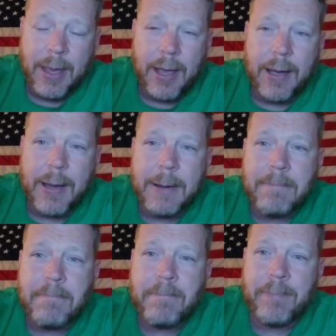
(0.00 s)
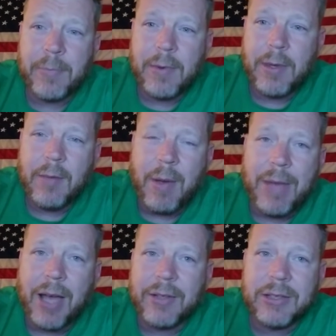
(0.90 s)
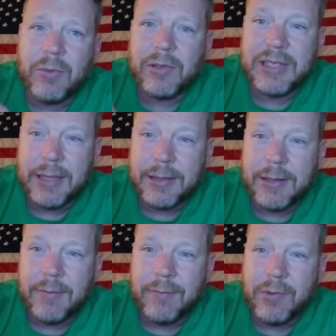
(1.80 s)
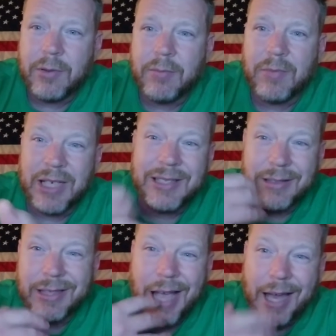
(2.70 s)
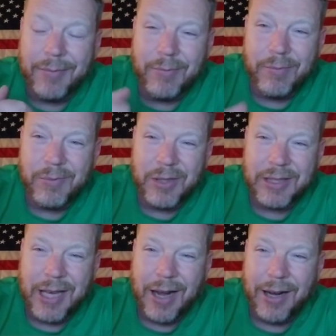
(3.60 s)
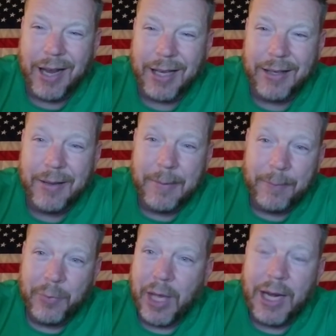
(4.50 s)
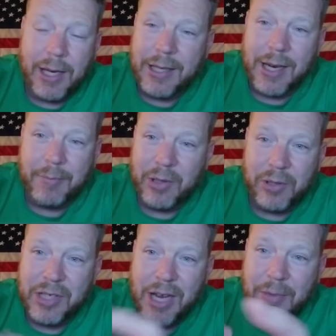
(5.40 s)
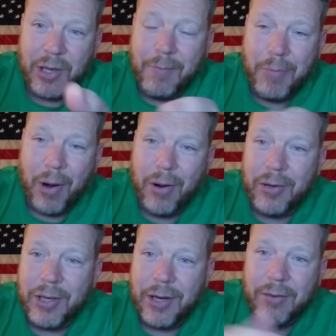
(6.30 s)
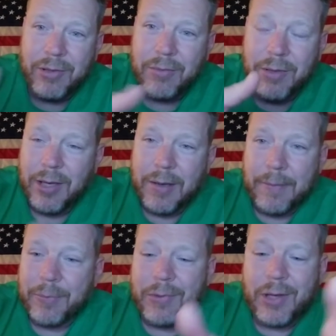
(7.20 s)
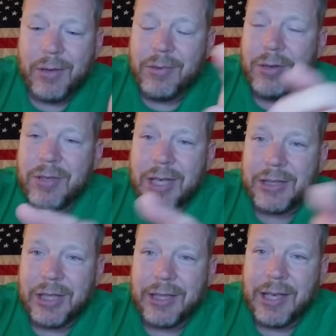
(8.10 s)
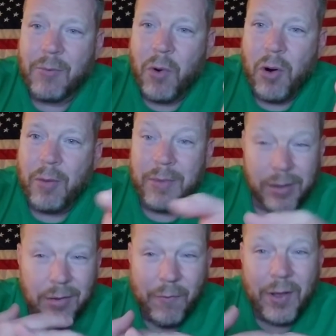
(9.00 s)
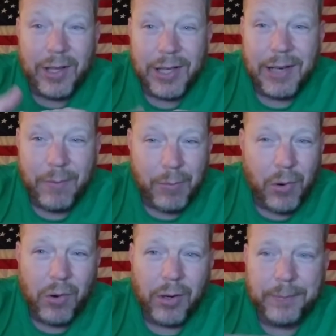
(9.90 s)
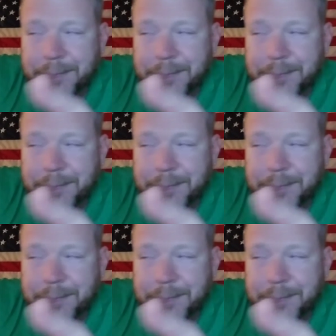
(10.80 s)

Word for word: Um, and my mouth is real sensitive to because it gotten, it's kind of like any time, time you get burned, you know, you, you, you touch anything warm and you feel it even more.